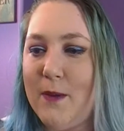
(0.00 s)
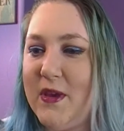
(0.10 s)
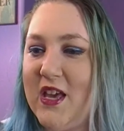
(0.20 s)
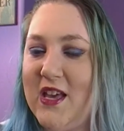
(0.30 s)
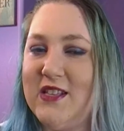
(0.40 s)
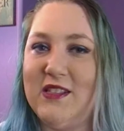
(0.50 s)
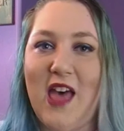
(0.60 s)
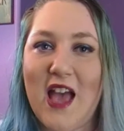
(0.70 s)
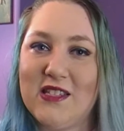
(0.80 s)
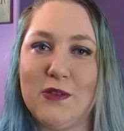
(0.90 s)
because
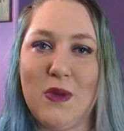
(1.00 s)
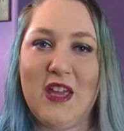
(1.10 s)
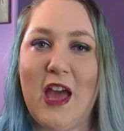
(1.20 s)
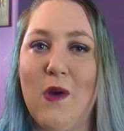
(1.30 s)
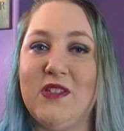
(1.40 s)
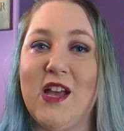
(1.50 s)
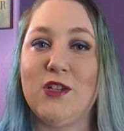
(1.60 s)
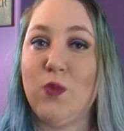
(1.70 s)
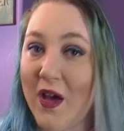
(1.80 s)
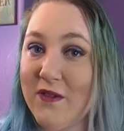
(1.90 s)
last week I was
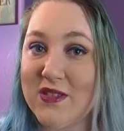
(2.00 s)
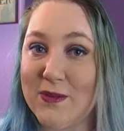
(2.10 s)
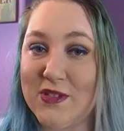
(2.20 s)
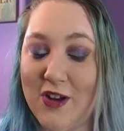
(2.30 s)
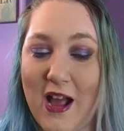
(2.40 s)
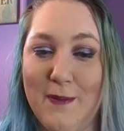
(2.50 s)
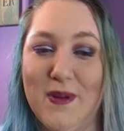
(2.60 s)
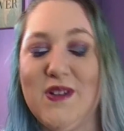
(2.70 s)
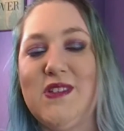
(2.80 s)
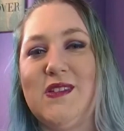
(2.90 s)
at 12
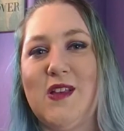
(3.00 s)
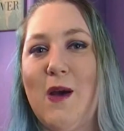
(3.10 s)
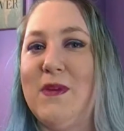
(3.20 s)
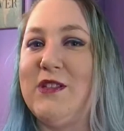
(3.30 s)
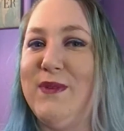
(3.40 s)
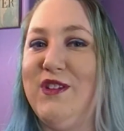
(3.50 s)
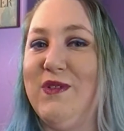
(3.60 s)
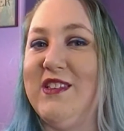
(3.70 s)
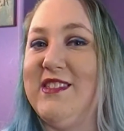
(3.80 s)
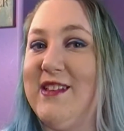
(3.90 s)
subscribers, so I must be
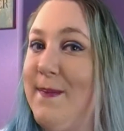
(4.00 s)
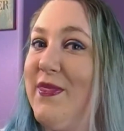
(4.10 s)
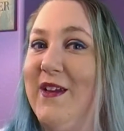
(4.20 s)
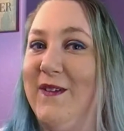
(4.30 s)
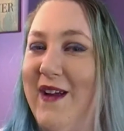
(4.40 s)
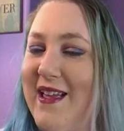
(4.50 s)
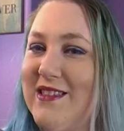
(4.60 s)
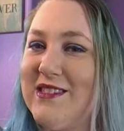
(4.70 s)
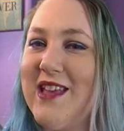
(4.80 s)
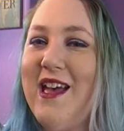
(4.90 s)
doing something
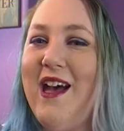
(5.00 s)
right.